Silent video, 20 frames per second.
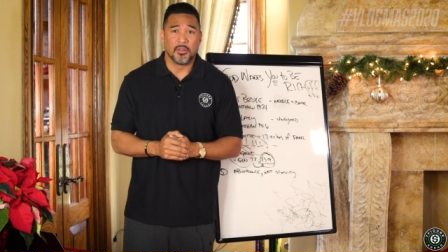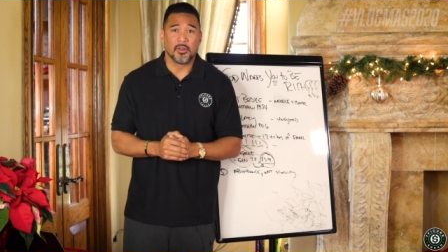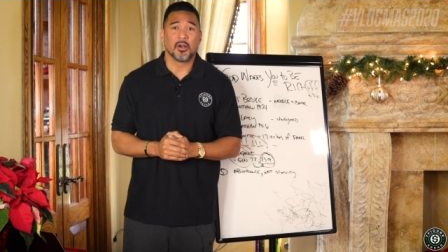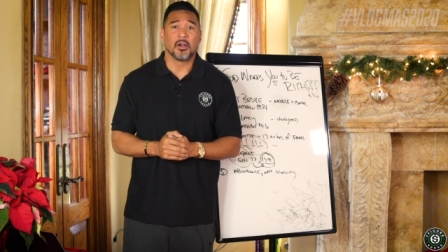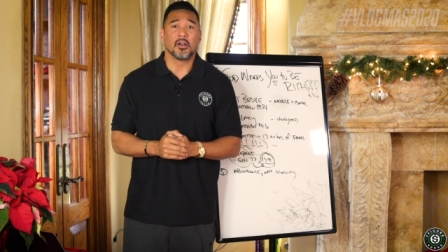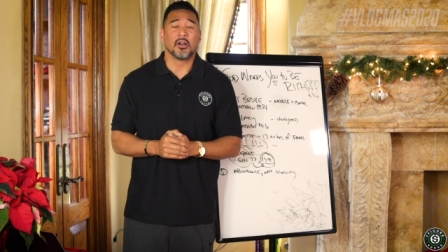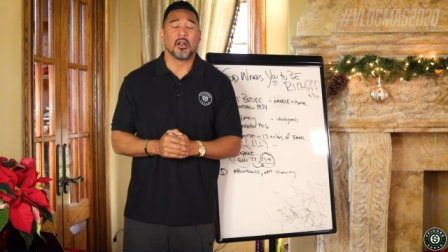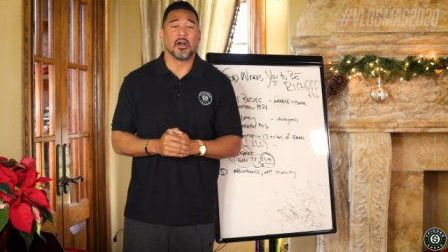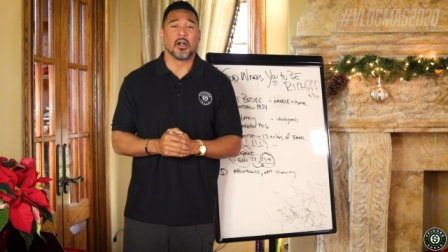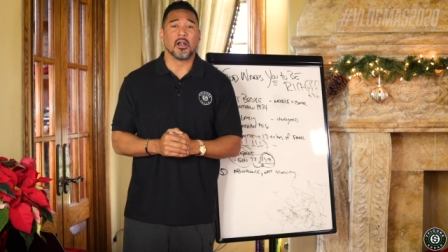
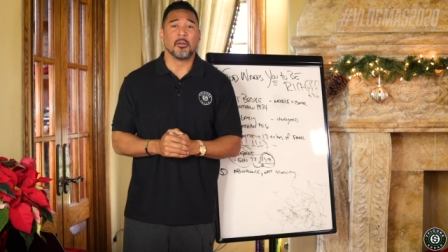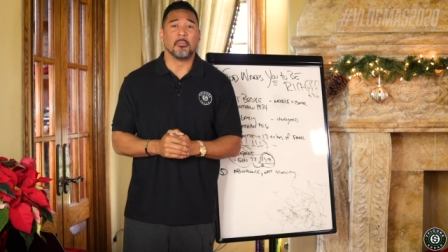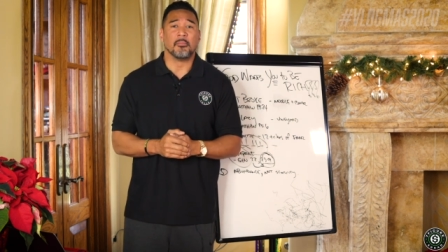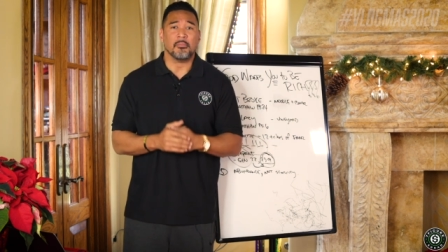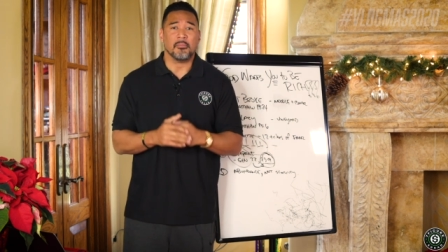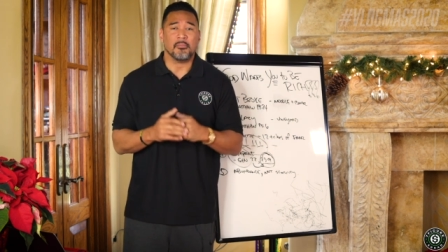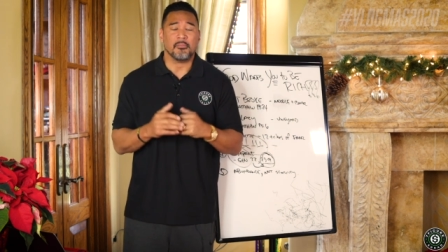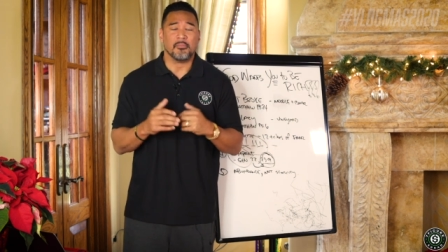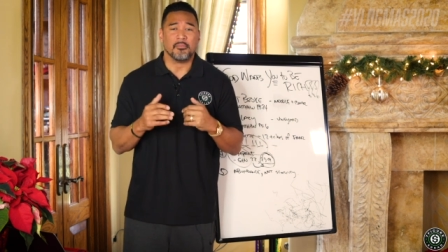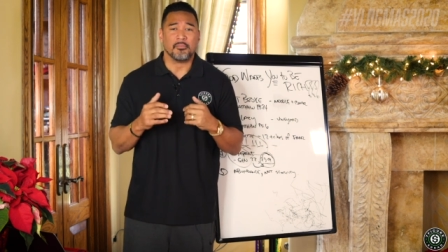There
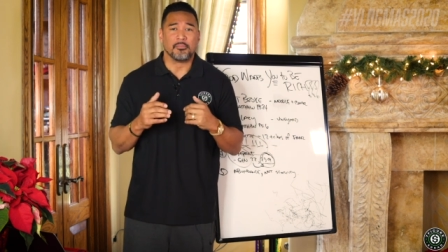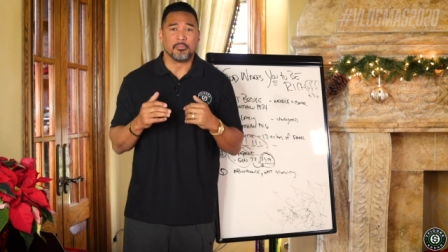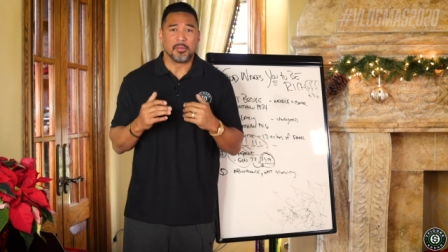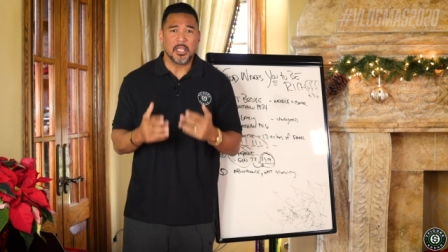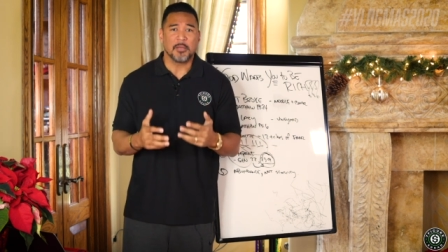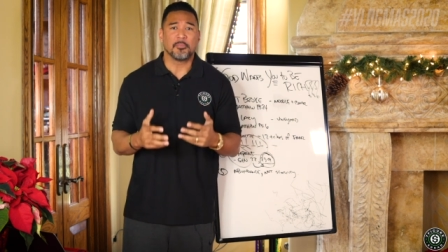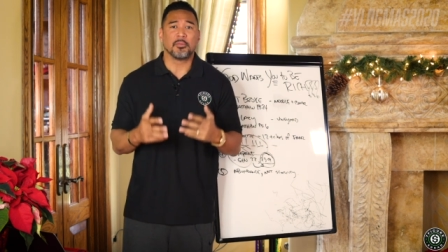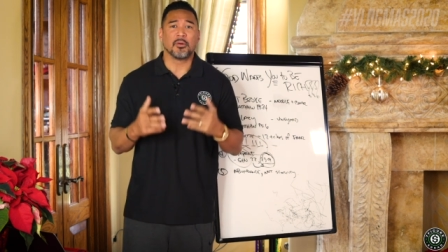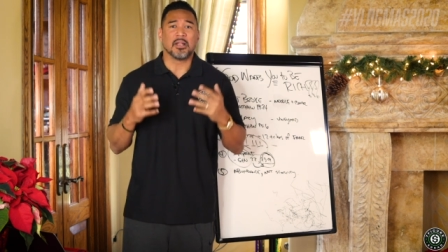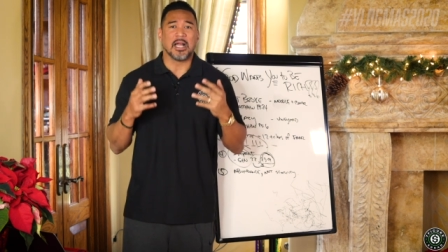are
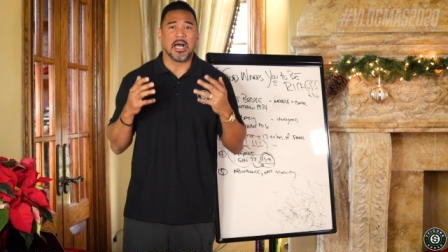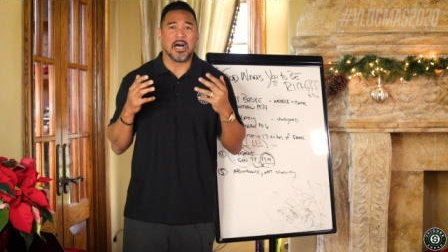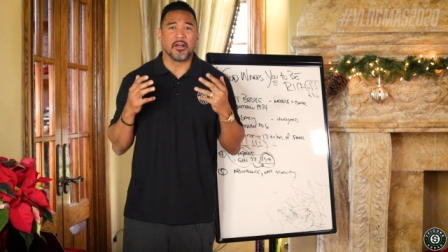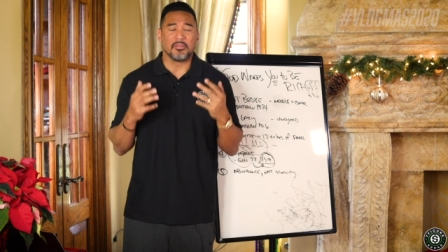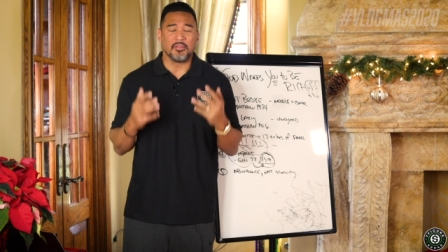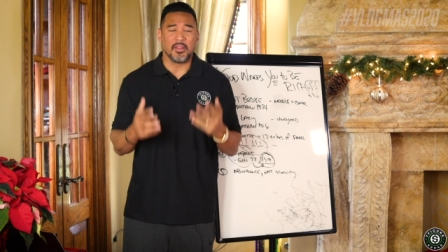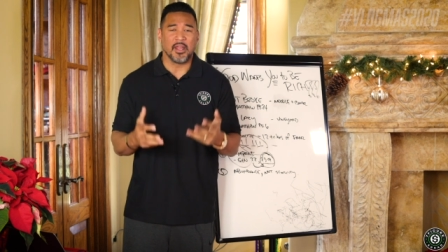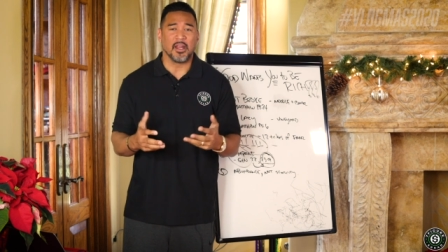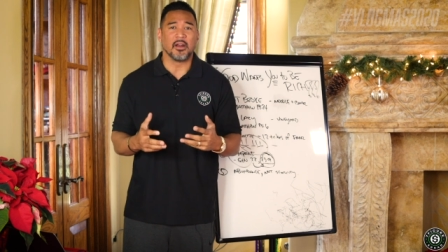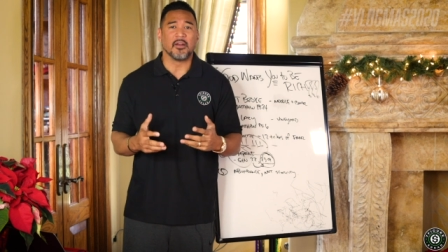people
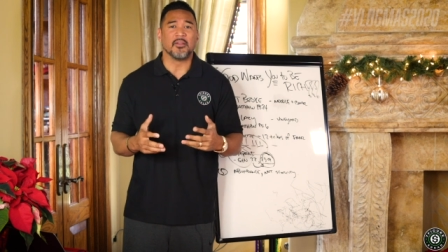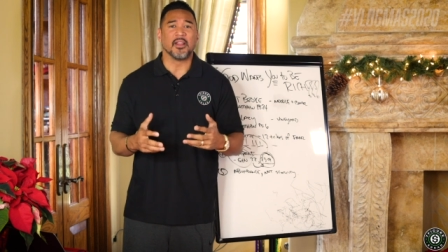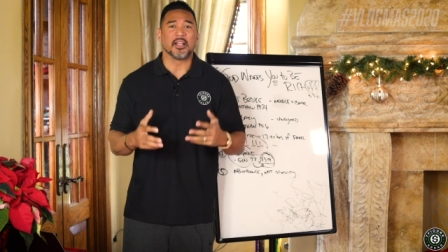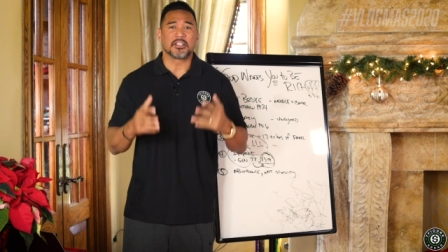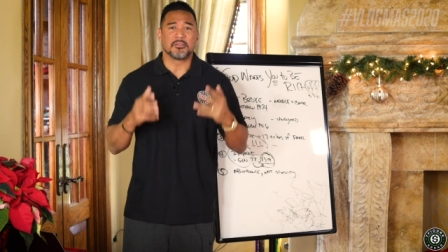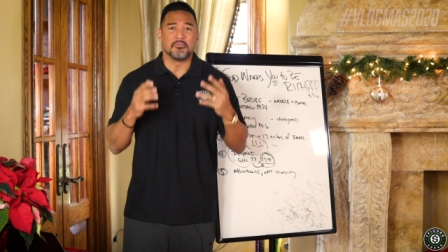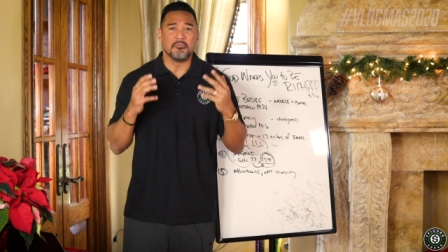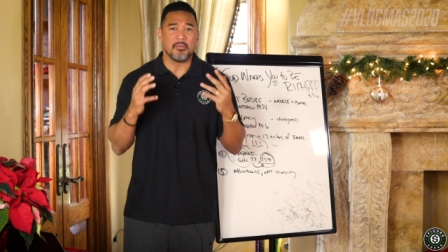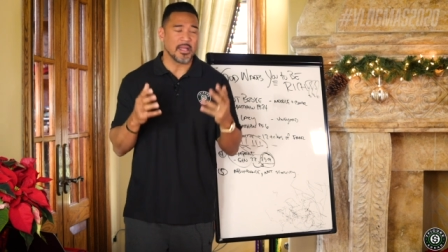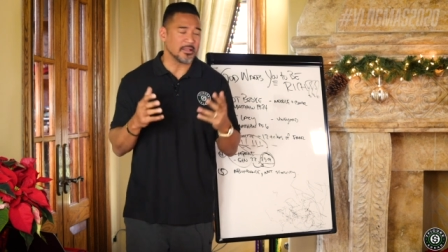out
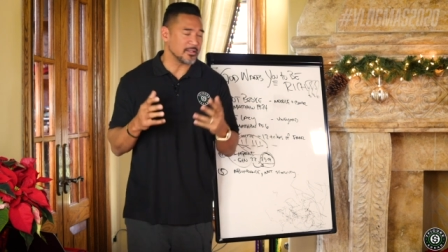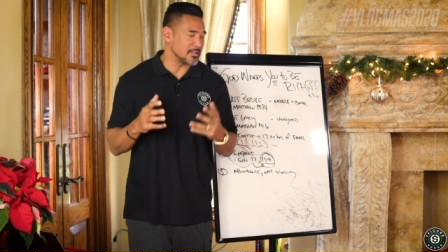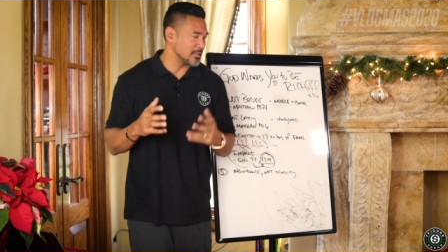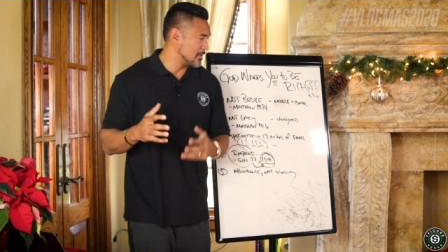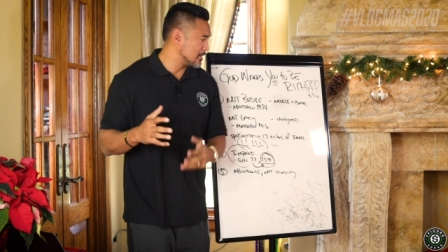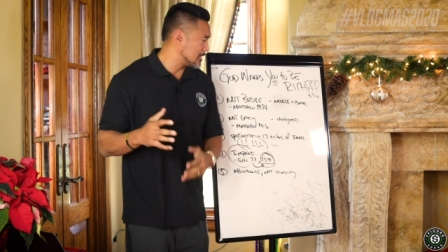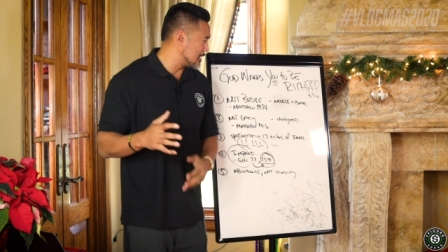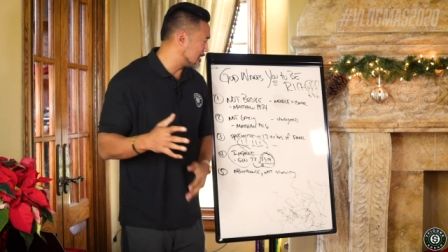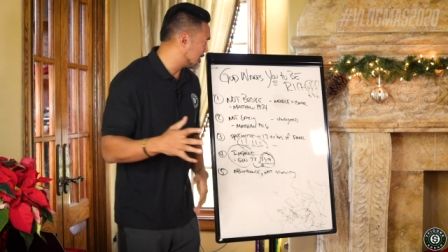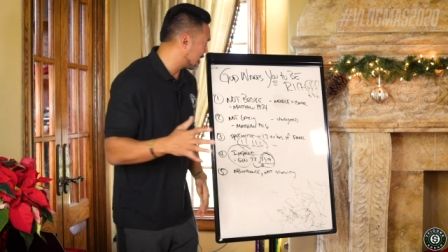there that's
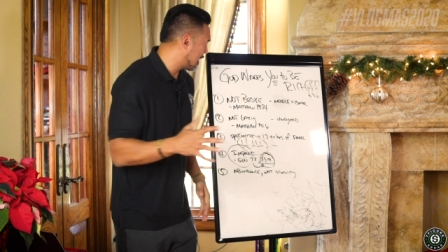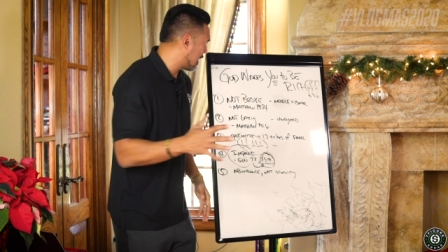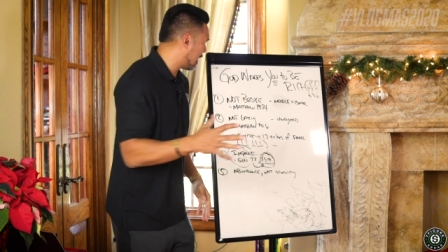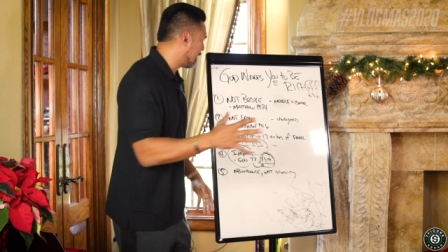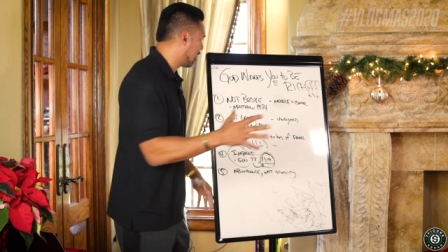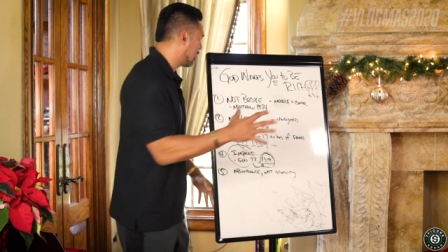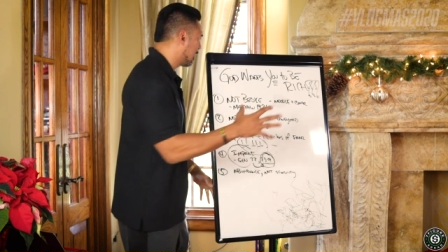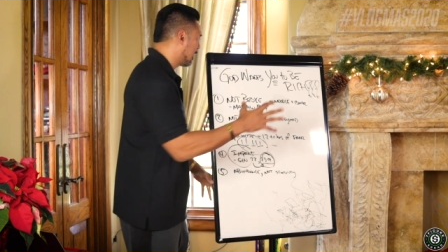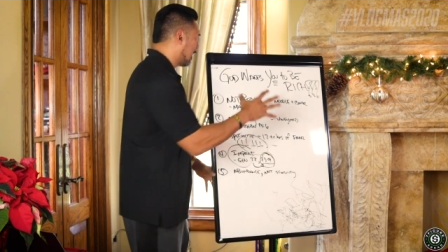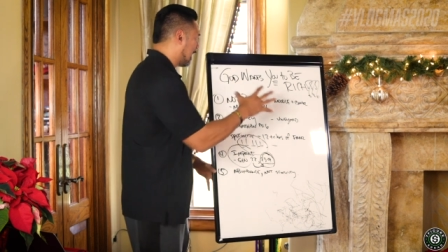meant to
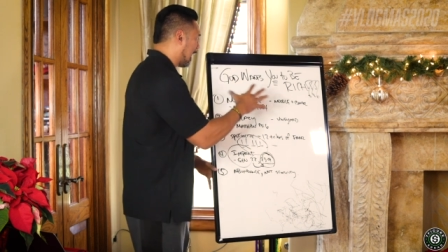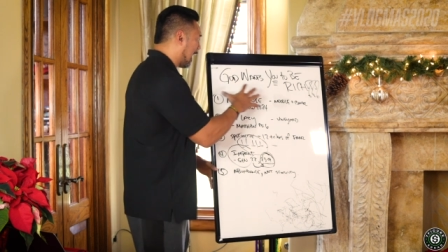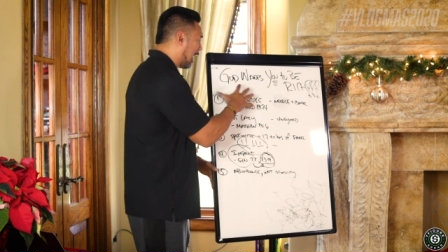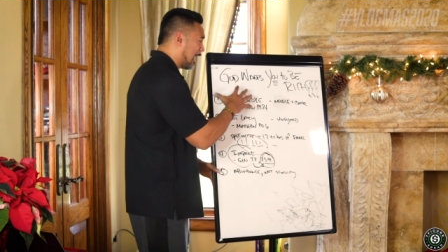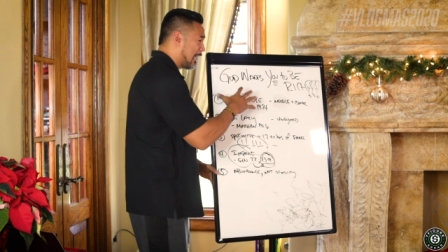say,